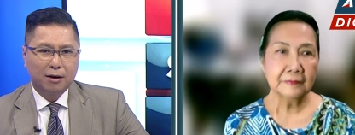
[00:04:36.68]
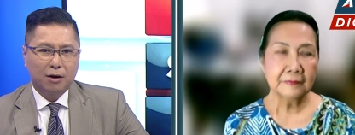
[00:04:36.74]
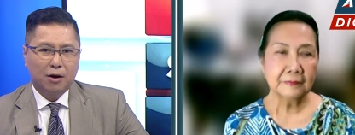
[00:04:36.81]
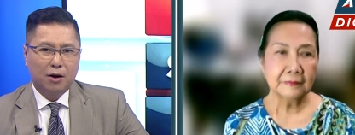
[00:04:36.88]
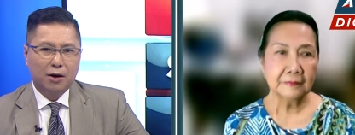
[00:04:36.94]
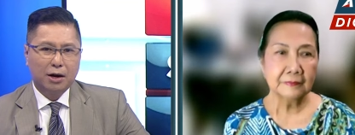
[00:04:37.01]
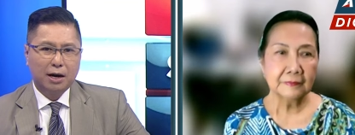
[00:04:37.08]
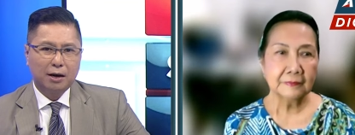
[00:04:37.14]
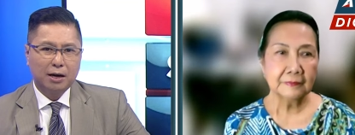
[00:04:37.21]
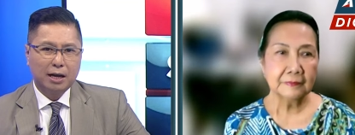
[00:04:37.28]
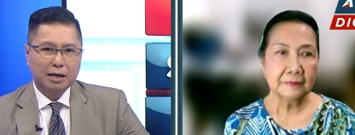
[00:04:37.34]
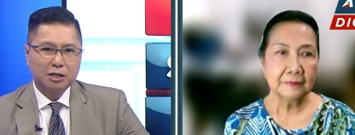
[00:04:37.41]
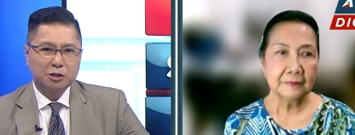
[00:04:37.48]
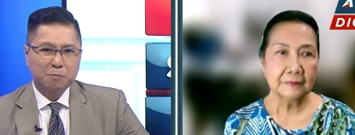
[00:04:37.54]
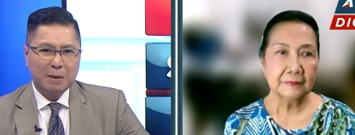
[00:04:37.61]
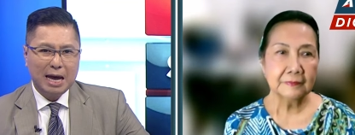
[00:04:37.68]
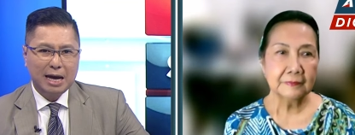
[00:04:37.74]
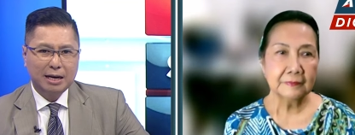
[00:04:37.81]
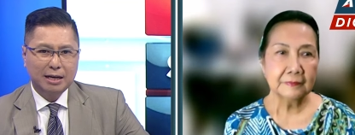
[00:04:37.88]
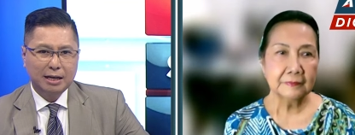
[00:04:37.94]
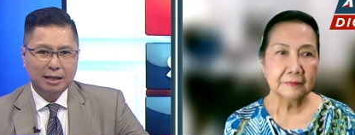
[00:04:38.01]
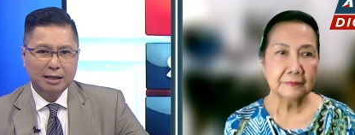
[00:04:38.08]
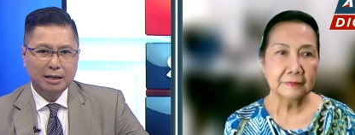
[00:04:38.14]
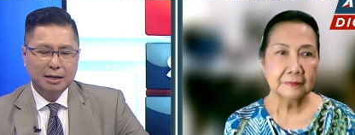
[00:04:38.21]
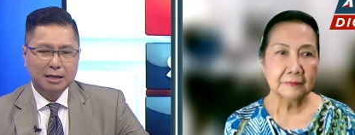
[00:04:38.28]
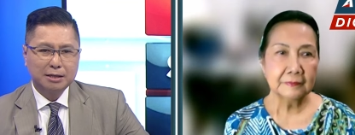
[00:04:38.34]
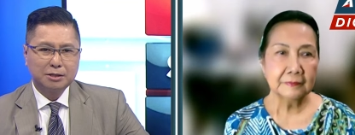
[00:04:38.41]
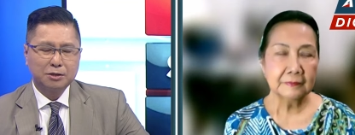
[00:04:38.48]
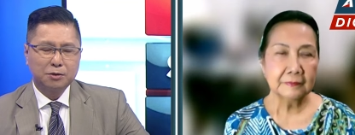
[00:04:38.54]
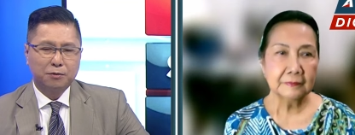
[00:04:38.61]
Speaker 1: on expanding the
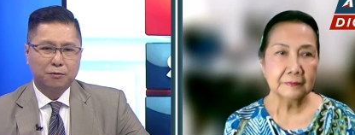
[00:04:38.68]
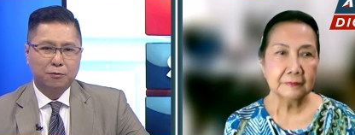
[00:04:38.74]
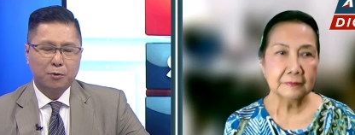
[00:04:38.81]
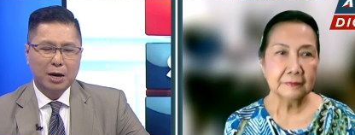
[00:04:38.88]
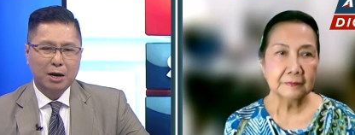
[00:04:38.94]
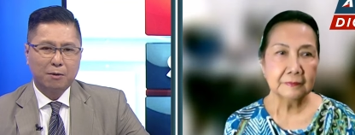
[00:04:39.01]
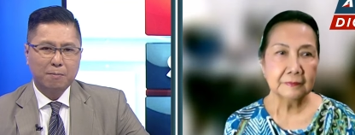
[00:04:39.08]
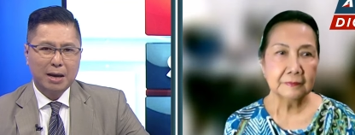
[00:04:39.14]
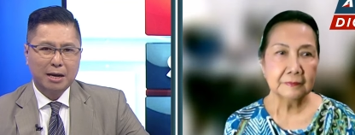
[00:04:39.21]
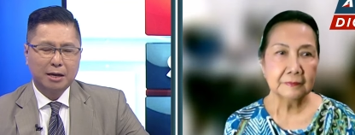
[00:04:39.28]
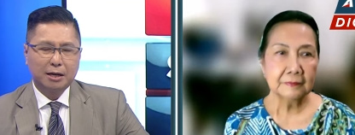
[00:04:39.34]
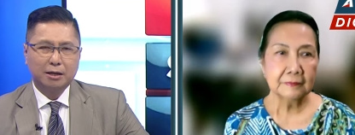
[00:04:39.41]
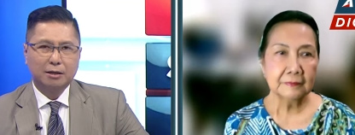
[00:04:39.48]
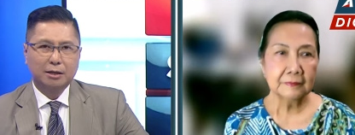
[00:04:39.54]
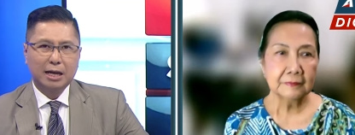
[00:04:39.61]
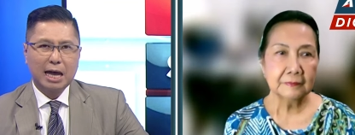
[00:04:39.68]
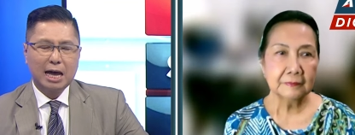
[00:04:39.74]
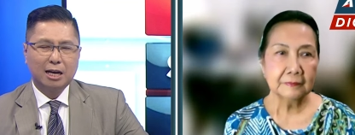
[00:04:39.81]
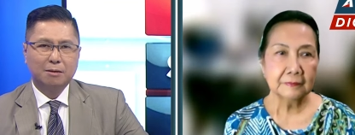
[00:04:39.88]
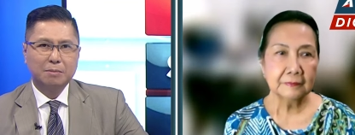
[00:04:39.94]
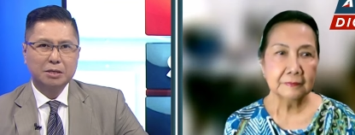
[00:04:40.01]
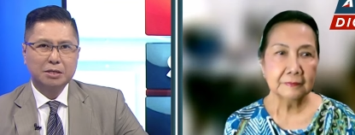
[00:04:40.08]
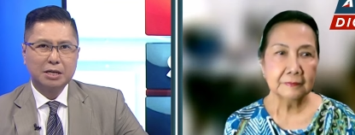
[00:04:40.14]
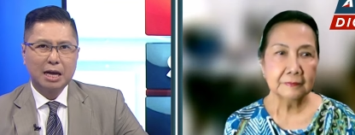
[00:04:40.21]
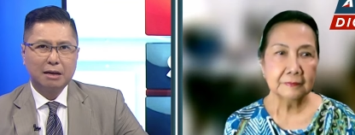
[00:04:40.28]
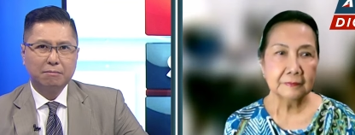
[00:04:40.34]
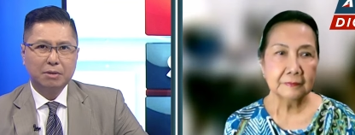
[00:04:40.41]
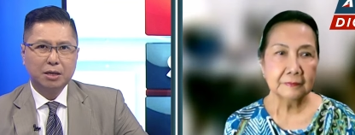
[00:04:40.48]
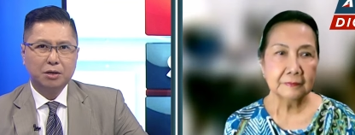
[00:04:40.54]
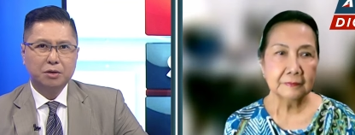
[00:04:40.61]
list of where medical cannabis can
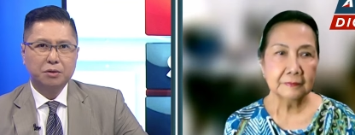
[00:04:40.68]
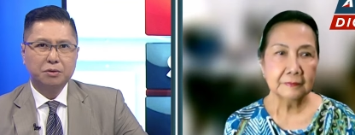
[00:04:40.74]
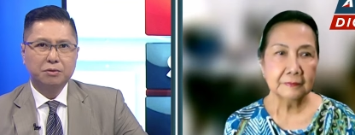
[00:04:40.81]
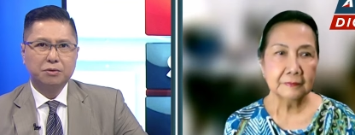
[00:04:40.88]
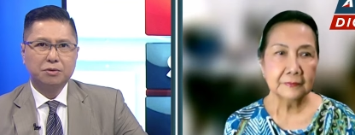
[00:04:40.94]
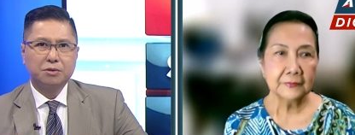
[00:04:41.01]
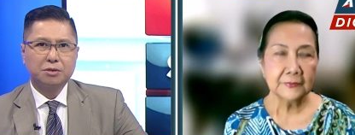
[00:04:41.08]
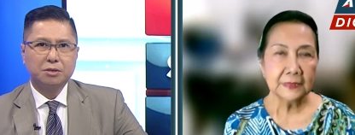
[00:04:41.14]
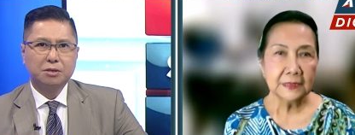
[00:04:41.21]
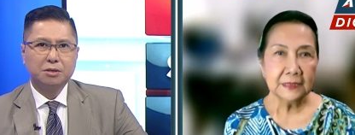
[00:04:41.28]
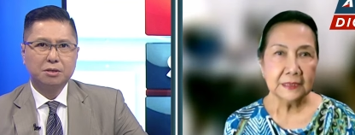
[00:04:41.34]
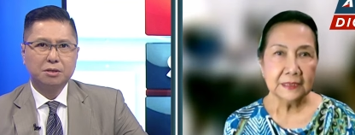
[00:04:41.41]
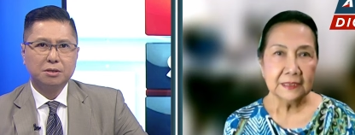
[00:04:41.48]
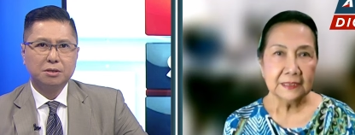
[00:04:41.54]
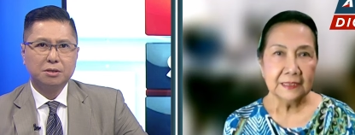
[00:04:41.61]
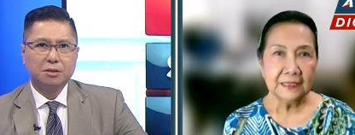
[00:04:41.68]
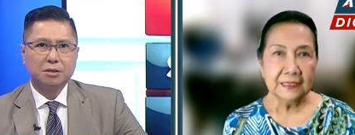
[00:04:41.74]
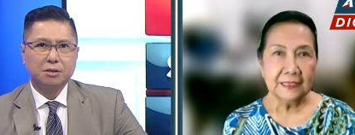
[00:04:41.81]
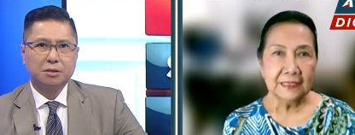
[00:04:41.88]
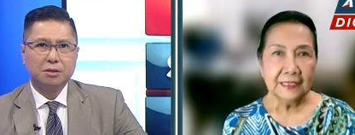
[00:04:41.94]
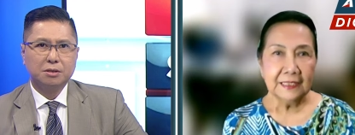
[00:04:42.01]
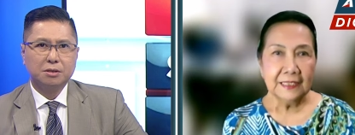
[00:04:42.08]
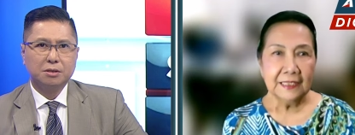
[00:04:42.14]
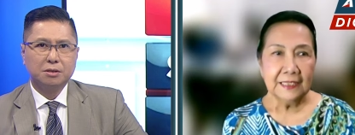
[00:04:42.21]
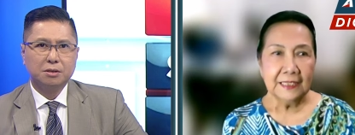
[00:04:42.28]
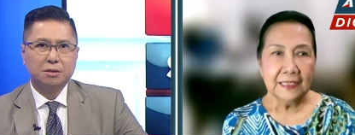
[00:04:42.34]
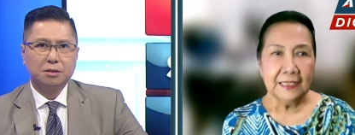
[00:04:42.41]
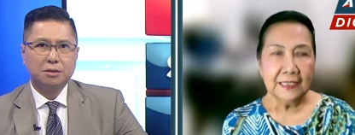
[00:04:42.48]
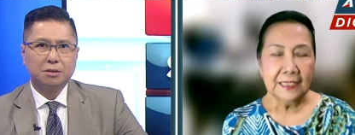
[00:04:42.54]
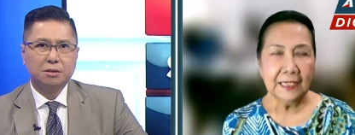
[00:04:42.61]
be used?
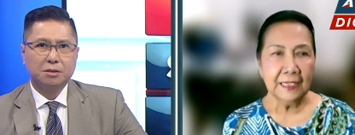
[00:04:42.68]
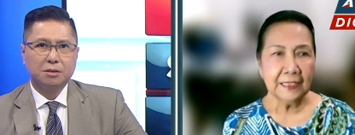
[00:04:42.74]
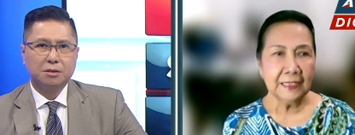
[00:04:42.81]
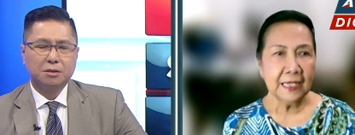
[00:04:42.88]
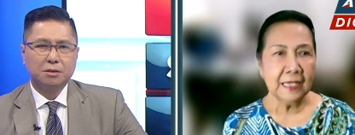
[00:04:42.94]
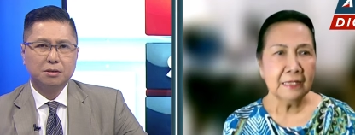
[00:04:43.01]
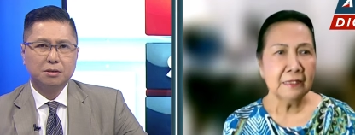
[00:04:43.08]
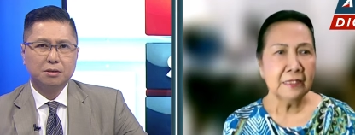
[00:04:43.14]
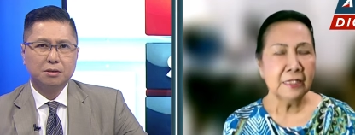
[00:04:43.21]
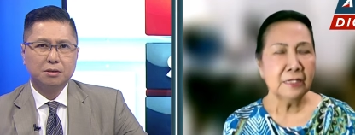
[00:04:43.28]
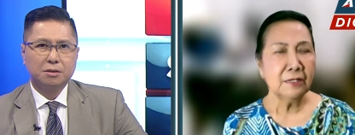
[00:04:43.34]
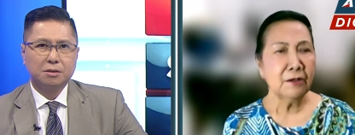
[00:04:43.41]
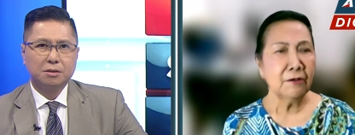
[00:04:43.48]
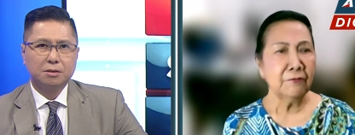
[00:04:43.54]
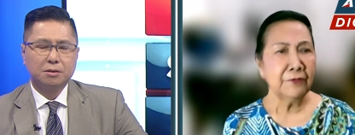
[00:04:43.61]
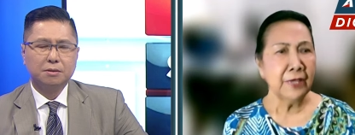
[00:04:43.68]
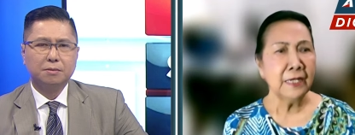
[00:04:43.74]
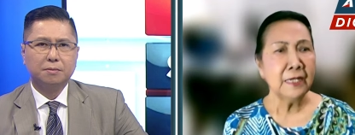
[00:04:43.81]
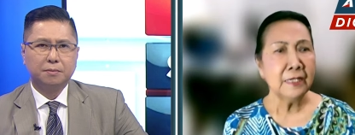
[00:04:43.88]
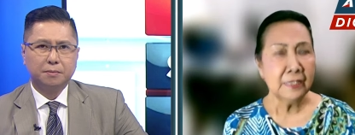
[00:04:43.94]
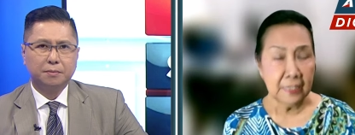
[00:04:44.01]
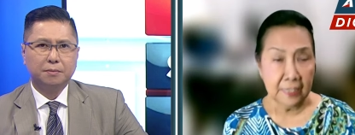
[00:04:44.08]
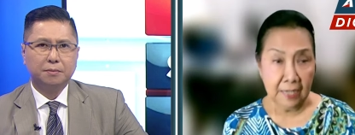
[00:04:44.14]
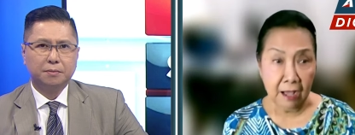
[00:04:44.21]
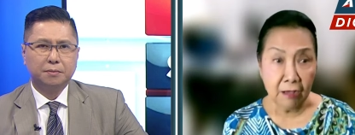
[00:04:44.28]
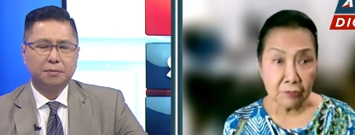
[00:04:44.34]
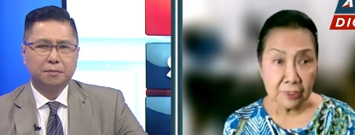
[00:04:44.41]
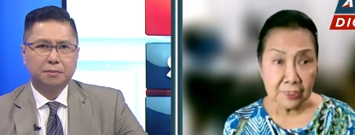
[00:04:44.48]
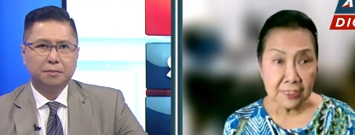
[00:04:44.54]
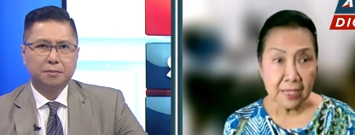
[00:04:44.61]
Speaker 2: I can't think of anything
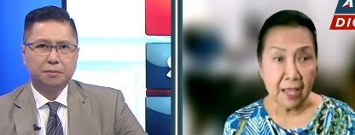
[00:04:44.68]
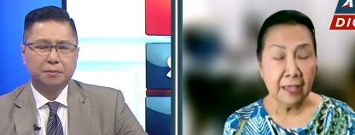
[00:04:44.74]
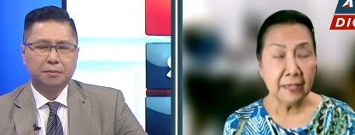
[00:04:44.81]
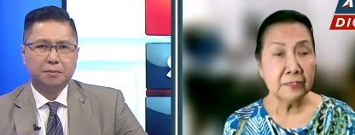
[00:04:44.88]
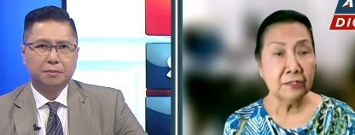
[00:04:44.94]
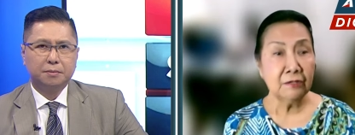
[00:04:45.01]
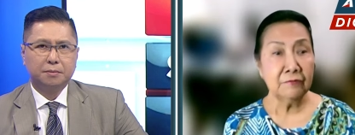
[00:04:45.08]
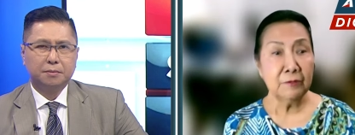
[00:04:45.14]
outside of a